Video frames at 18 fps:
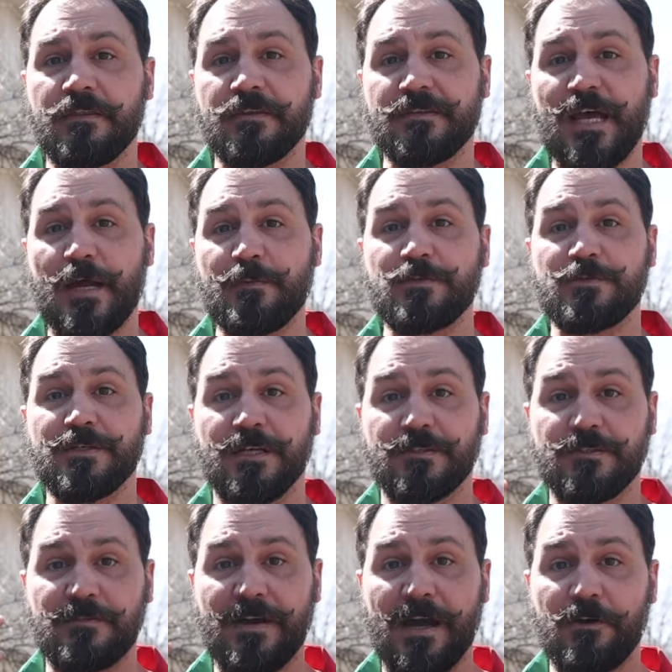this happens
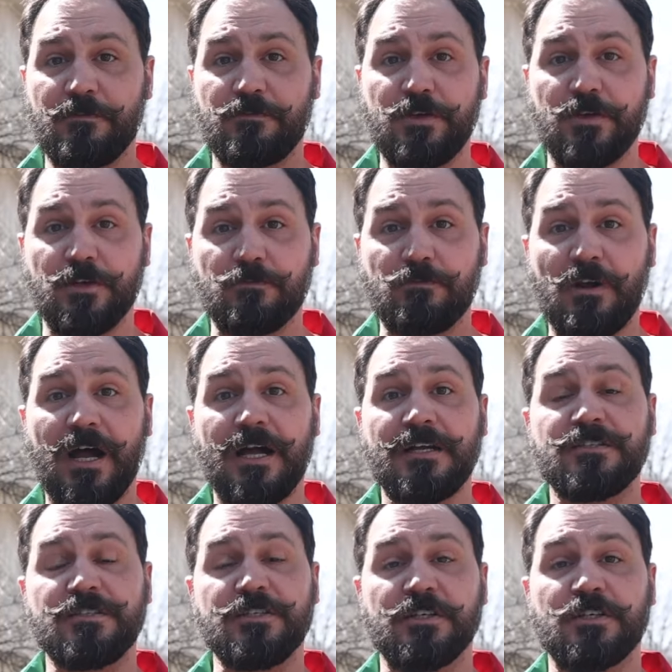because of how your
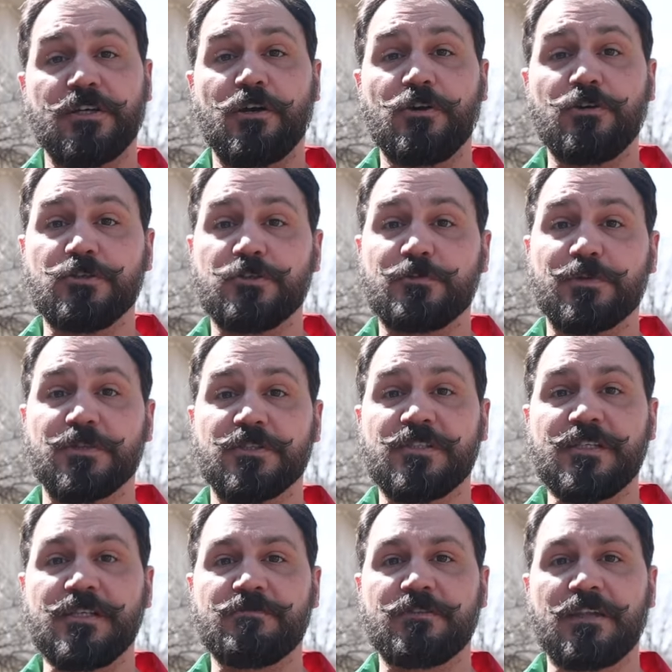rods and your cones
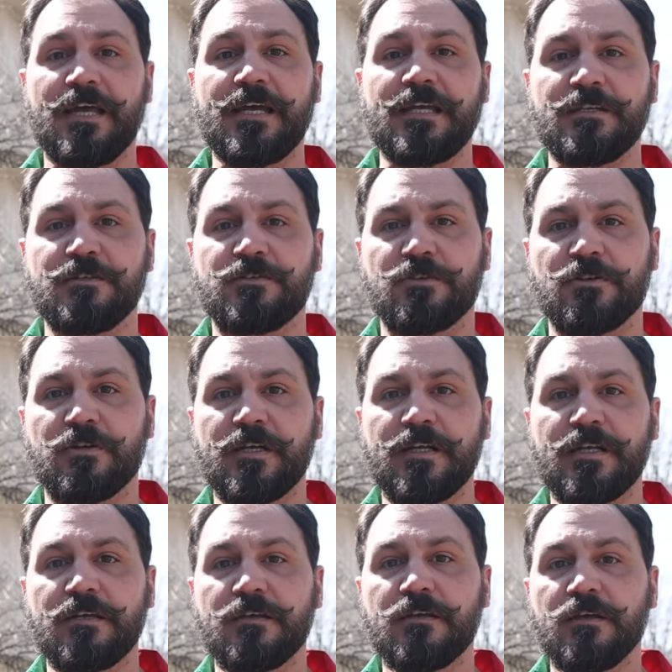perceive light
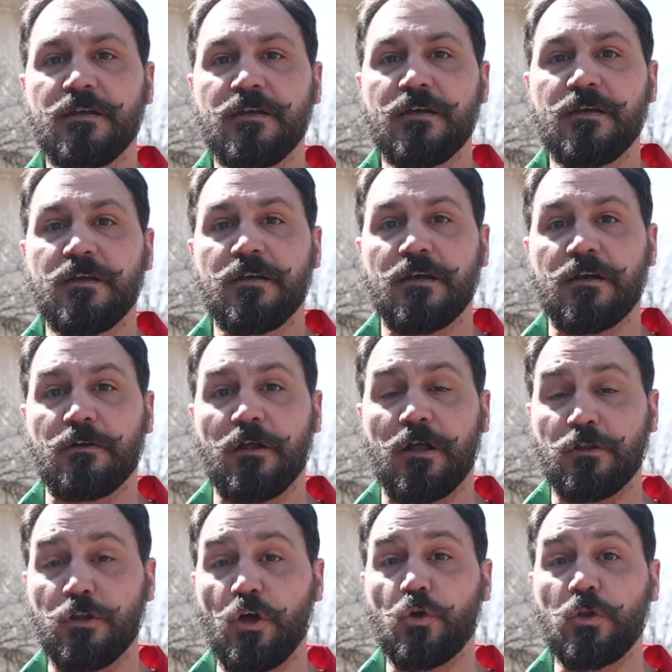during
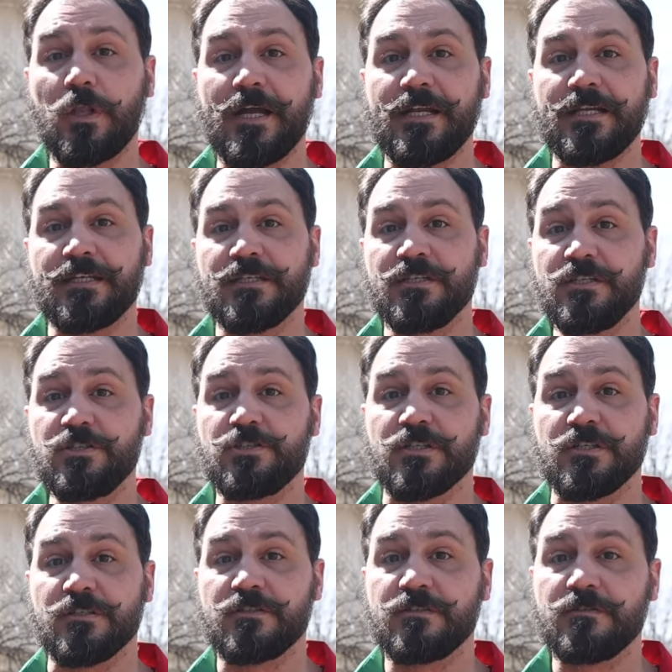low light
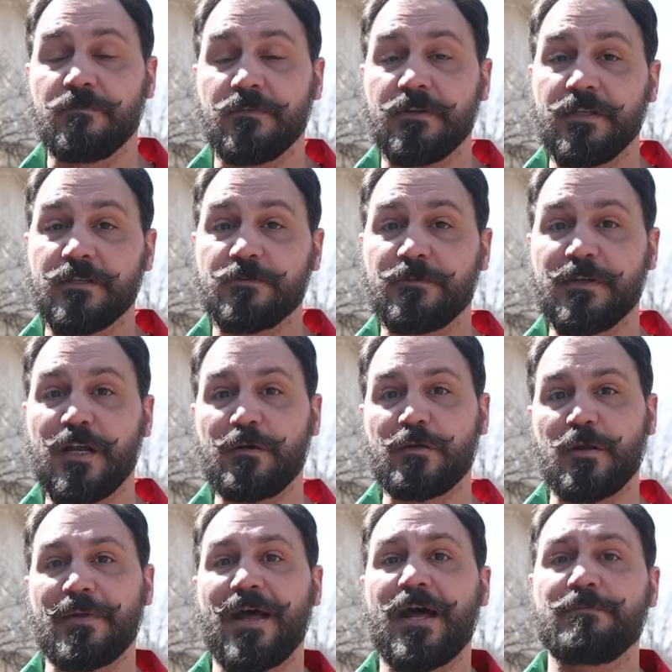conditions. And this
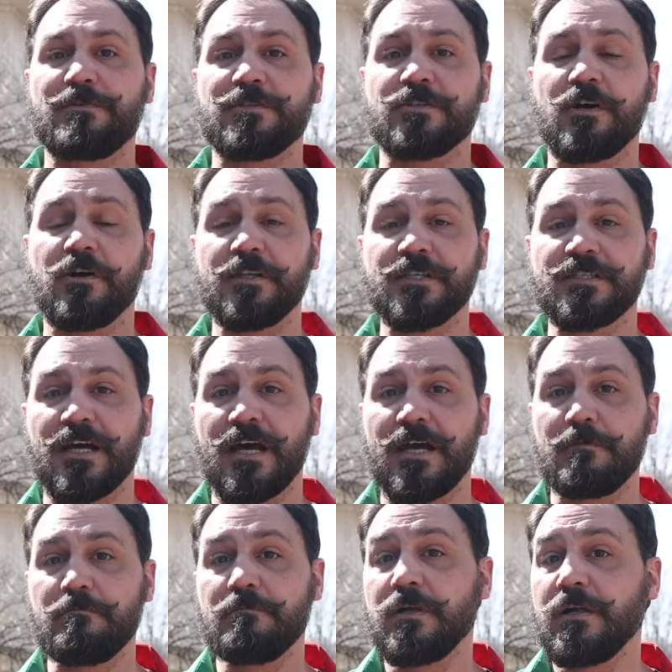phenomenon happens all the
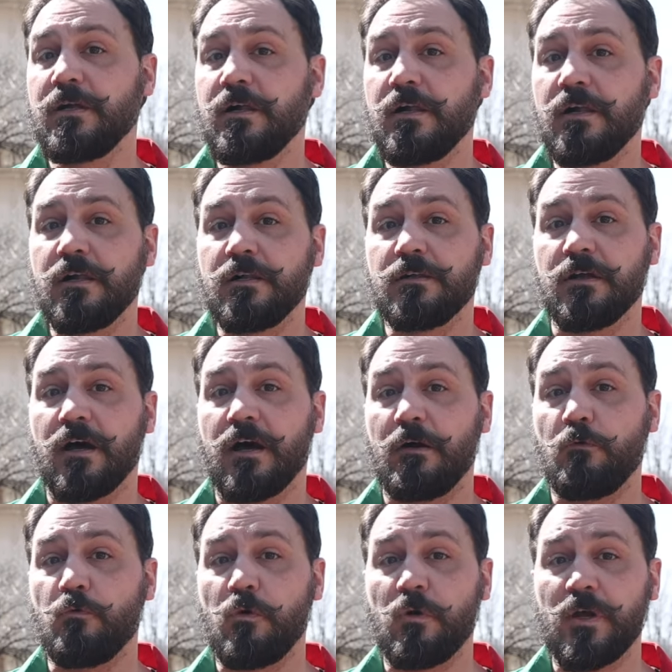time
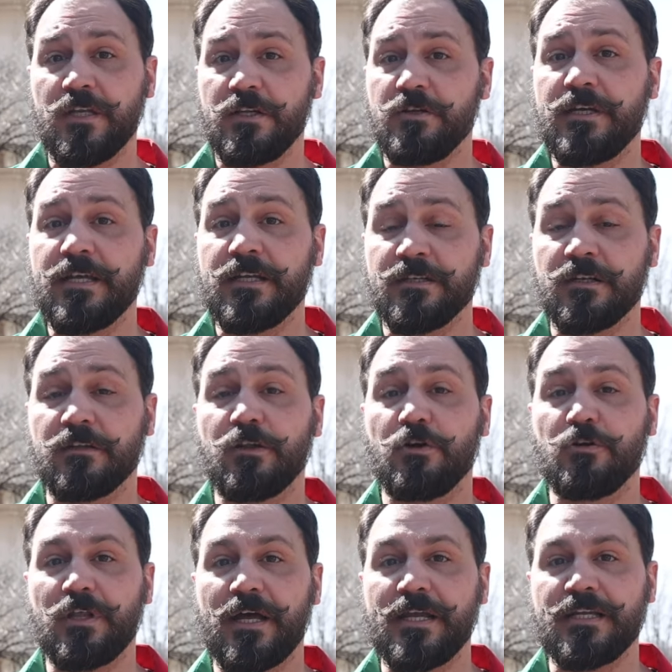when you get into
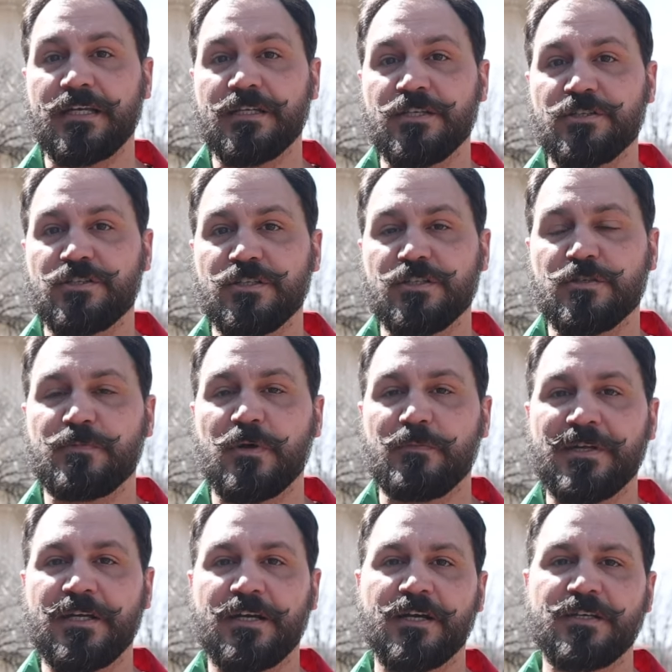low light conditions,
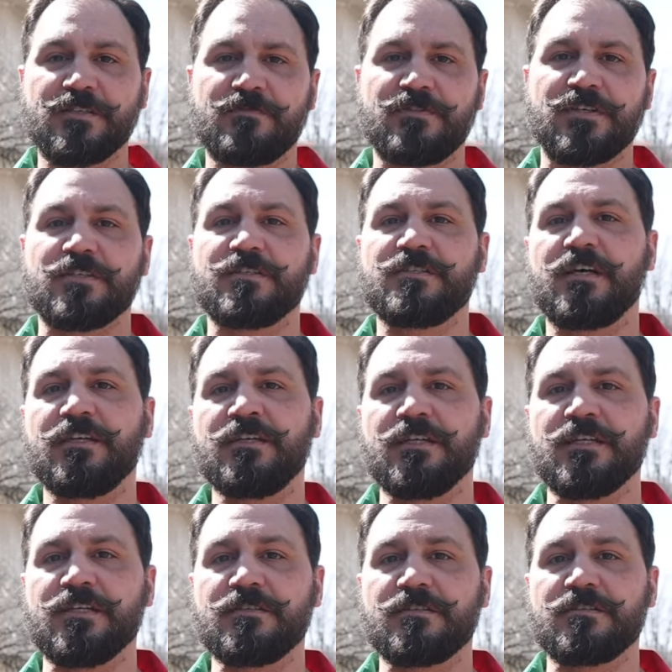but because of the
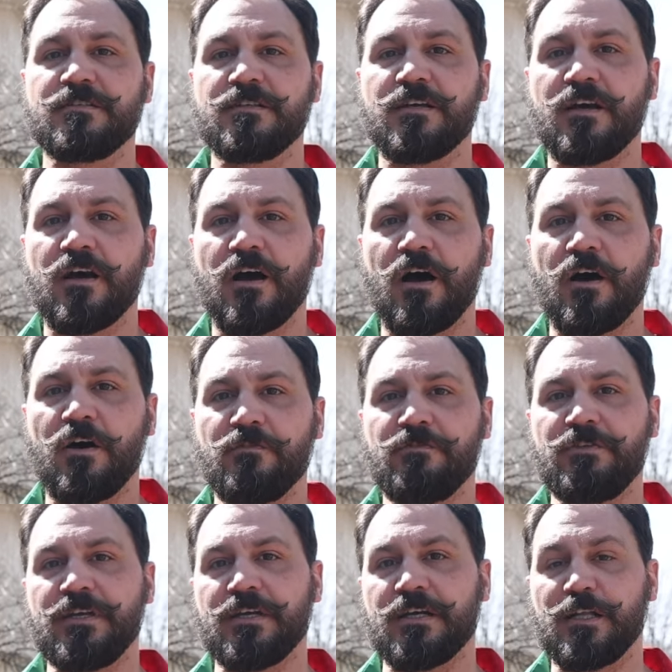suddenness
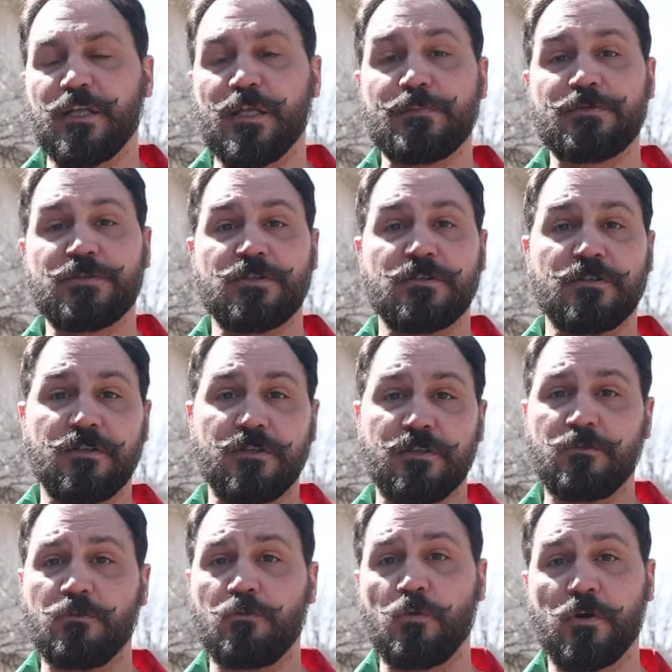of the eclipse,
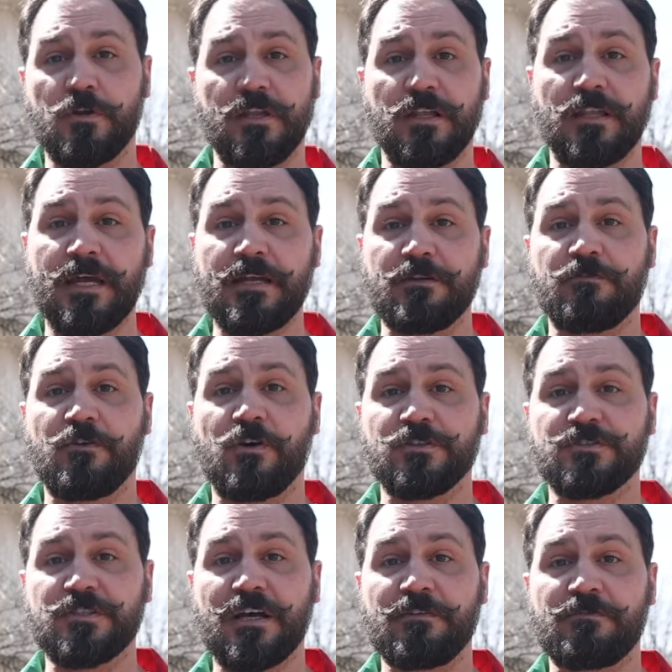where the light
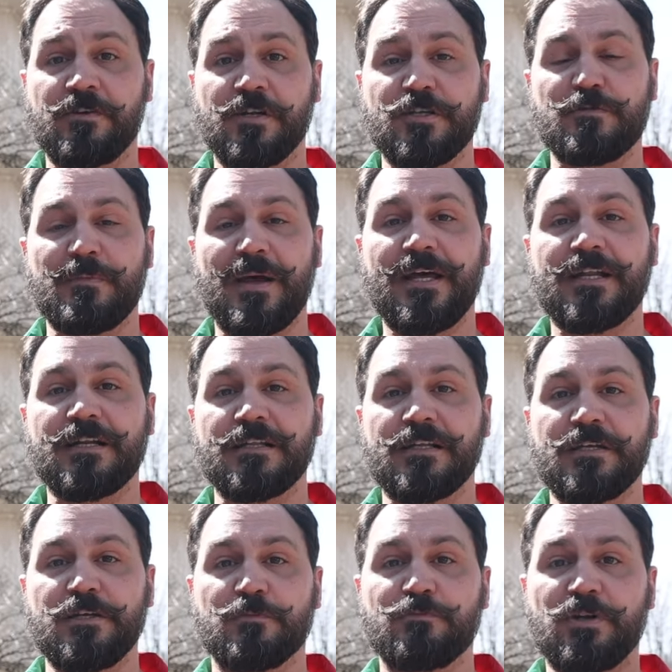falls off very
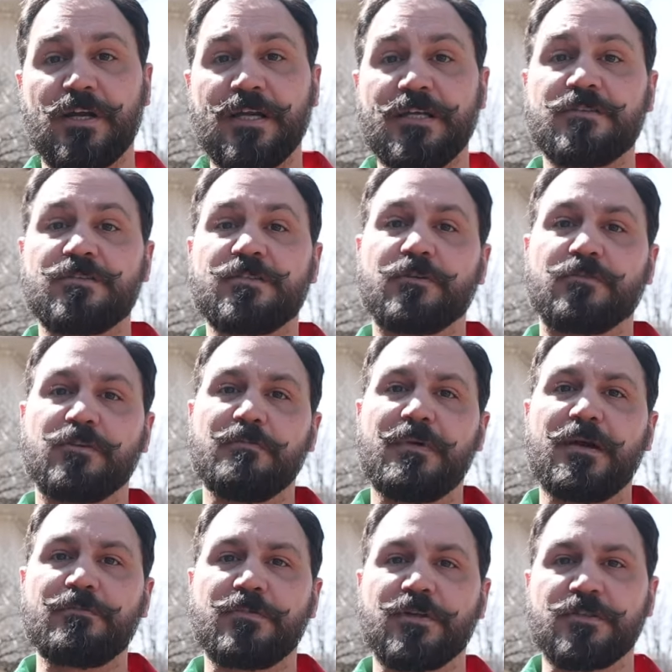dramatically, your brain still
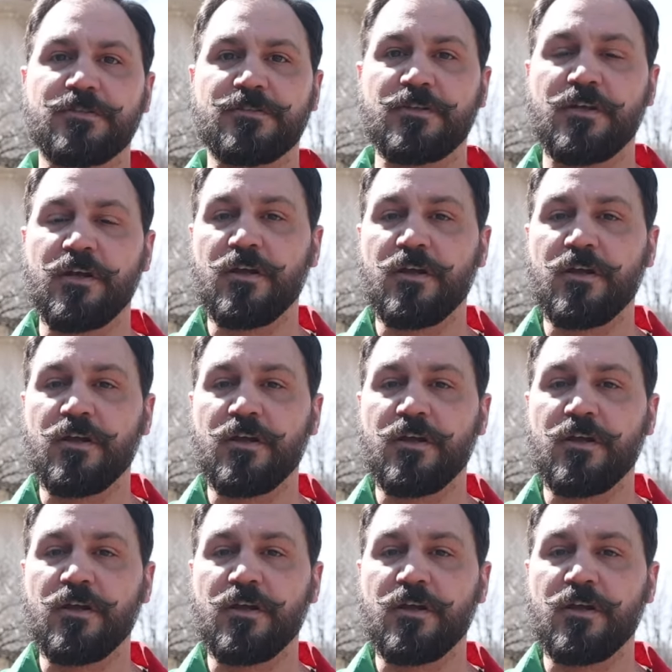remembers